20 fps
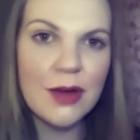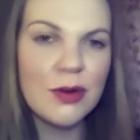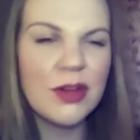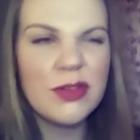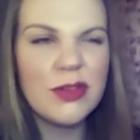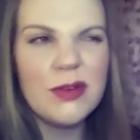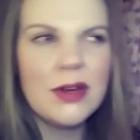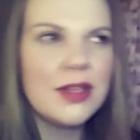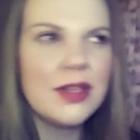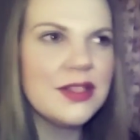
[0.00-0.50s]
I
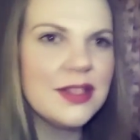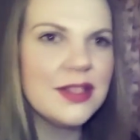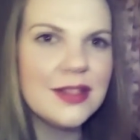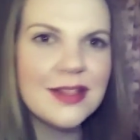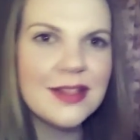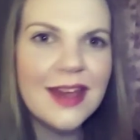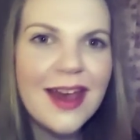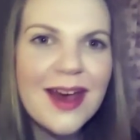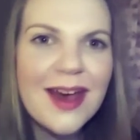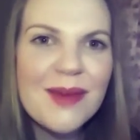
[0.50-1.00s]
thought I did
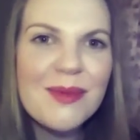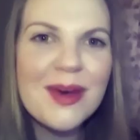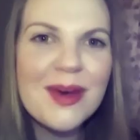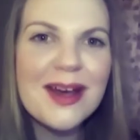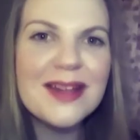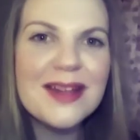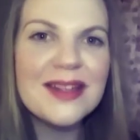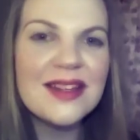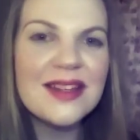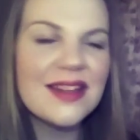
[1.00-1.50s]
care, but
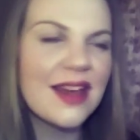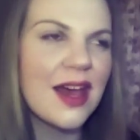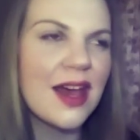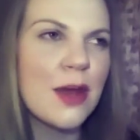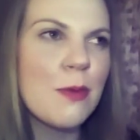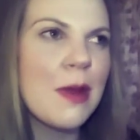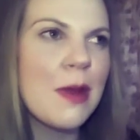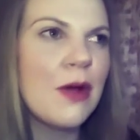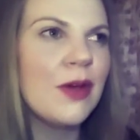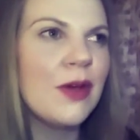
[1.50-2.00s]
I didn't care
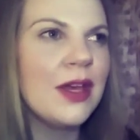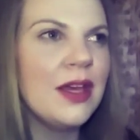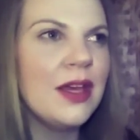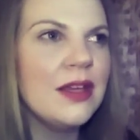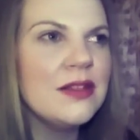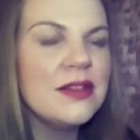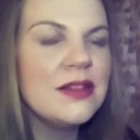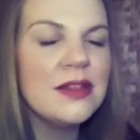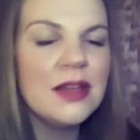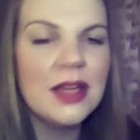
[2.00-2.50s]
about
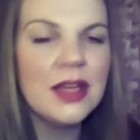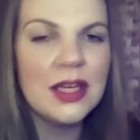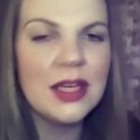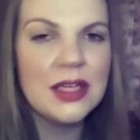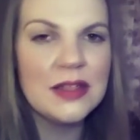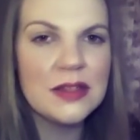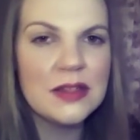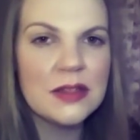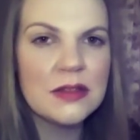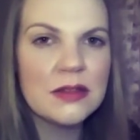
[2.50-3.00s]
his
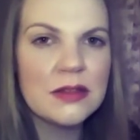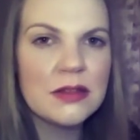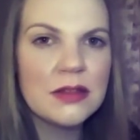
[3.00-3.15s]
needs.